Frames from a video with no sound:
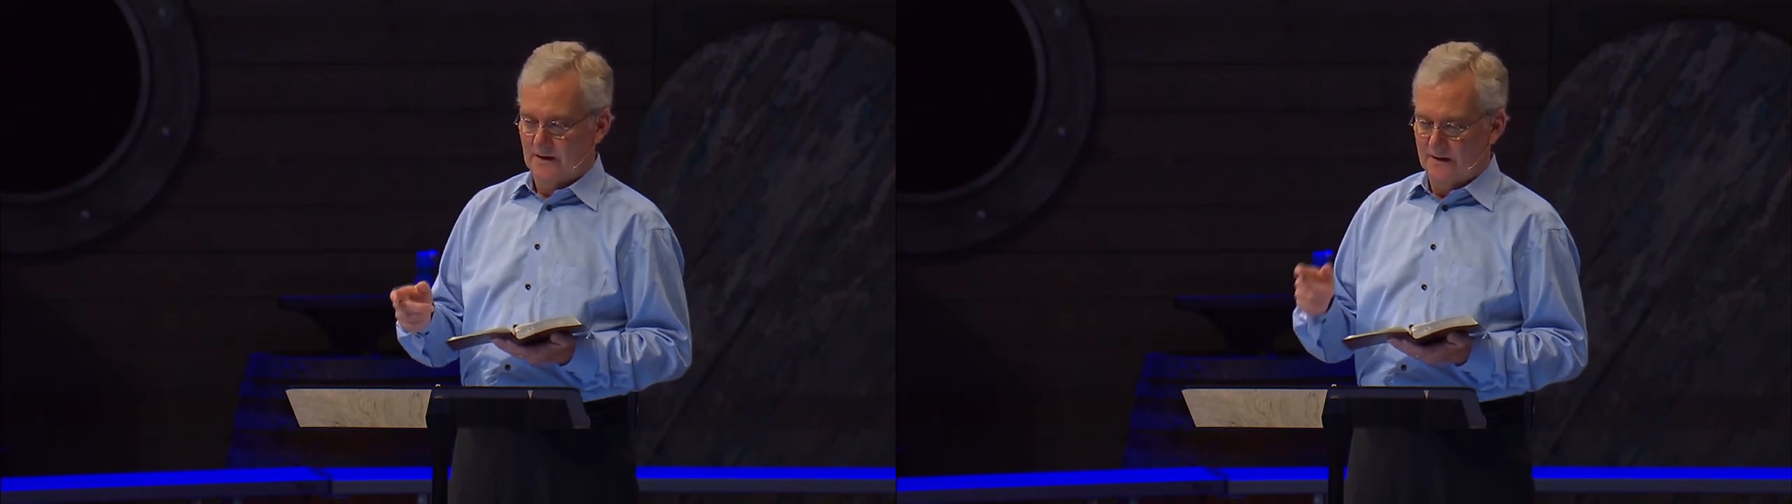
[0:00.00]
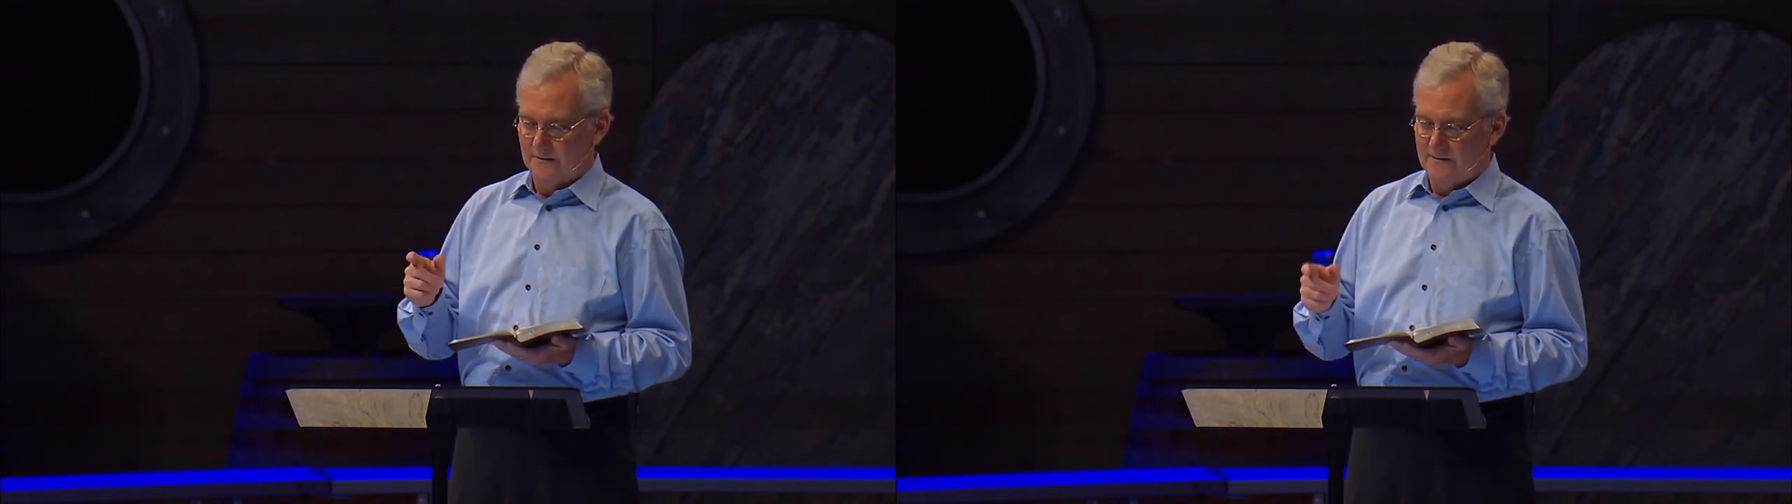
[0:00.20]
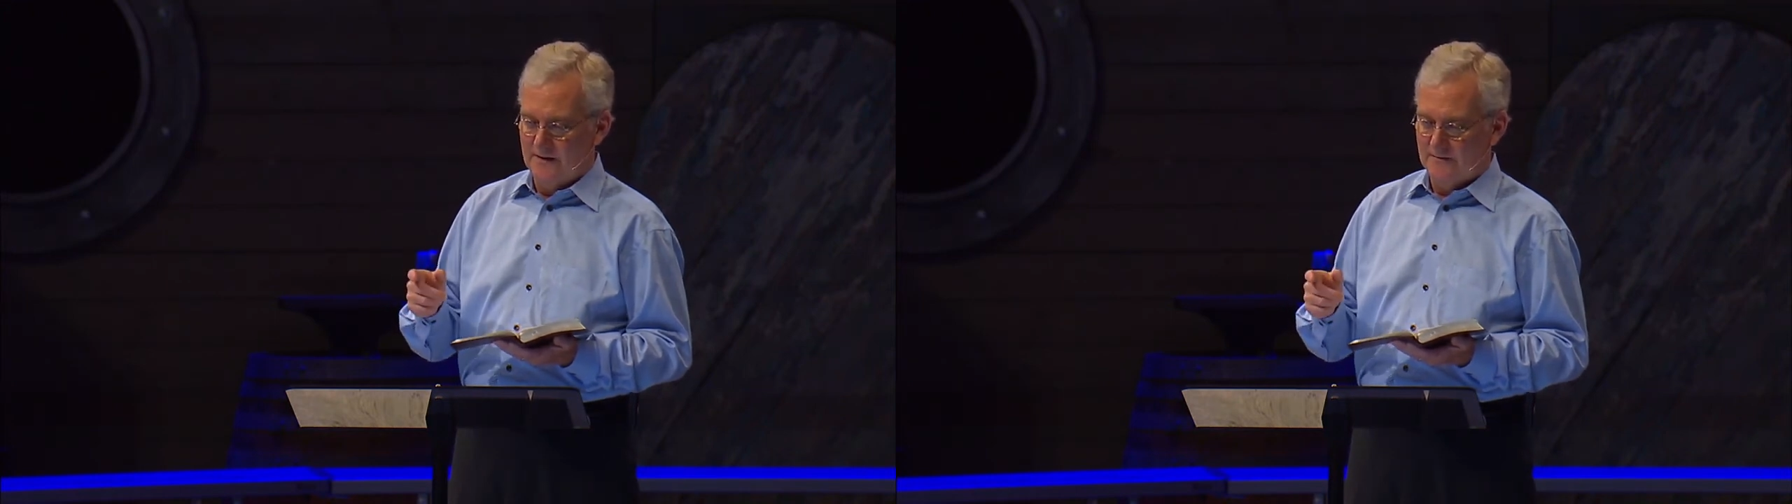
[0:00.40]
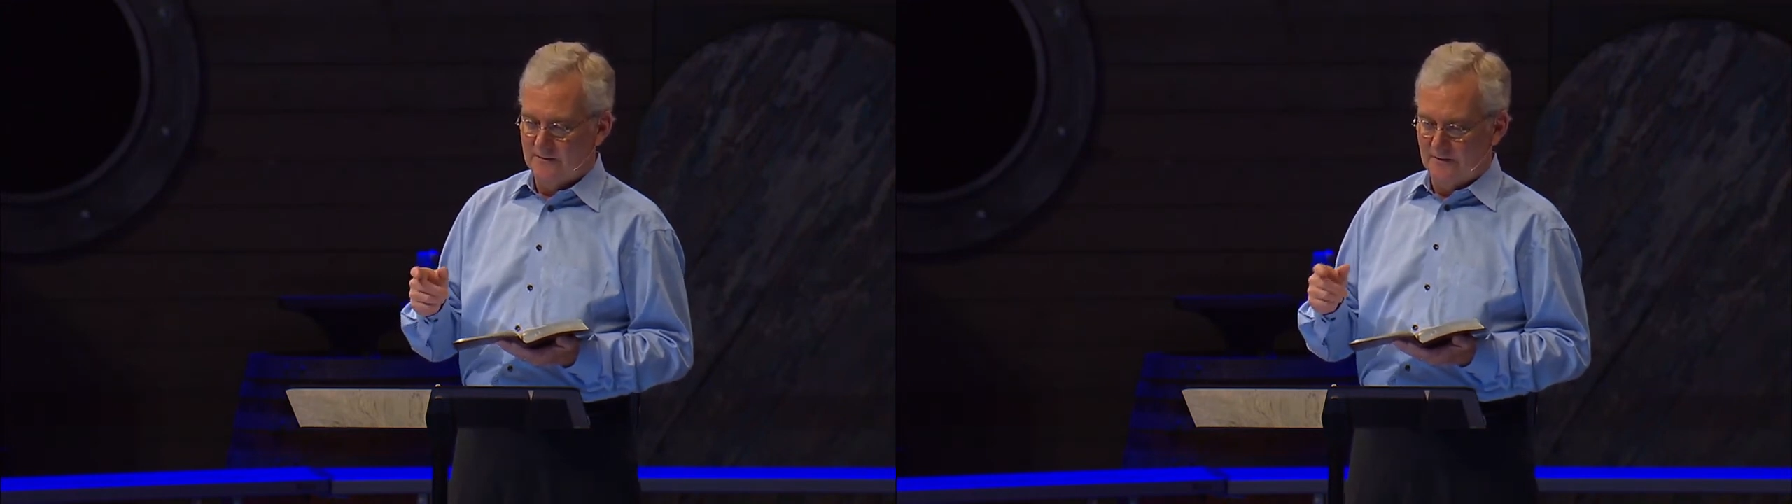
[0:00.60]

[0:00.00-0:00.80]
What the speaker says: It says,